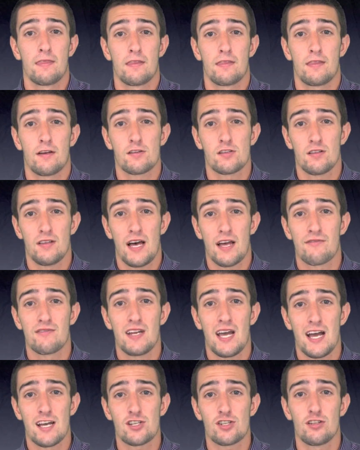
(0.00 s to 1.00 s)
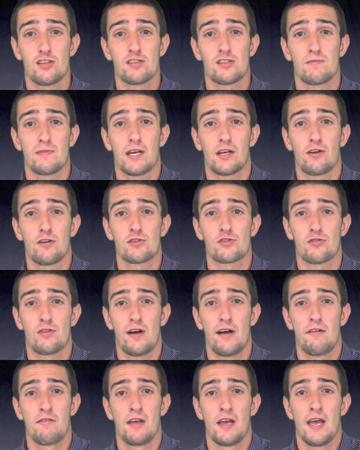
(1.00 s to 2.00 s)
there's a lot of nationalism that goes
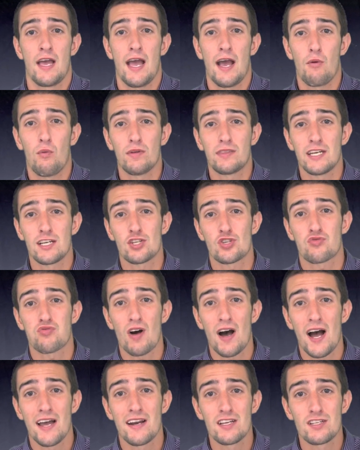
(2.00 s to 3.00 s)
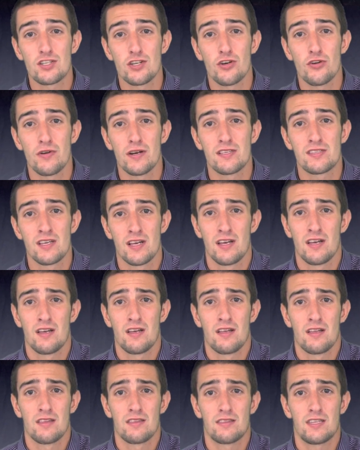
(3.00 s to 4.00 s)
around, and what they try to do is
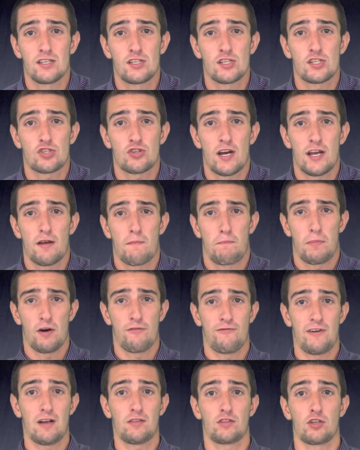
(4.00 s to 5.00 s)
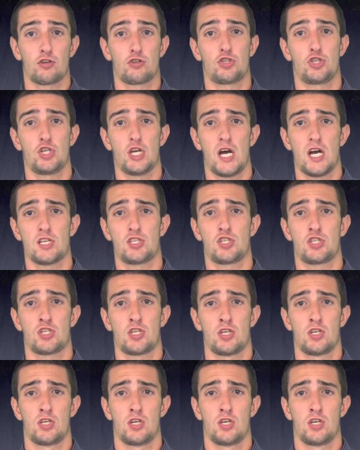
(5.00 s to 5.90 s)
they just try to puff out their chest